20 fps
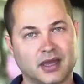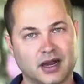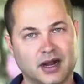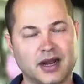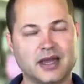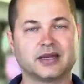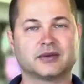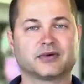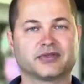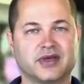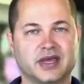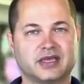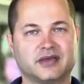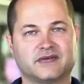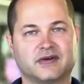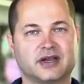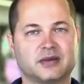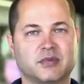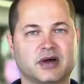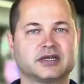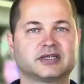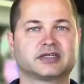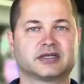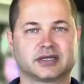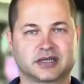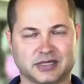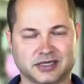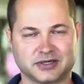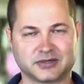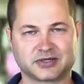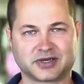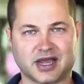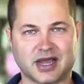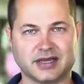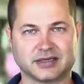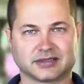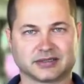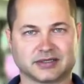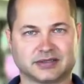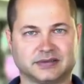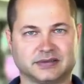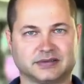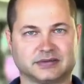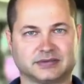All right, well, thank you very much. Clear skies.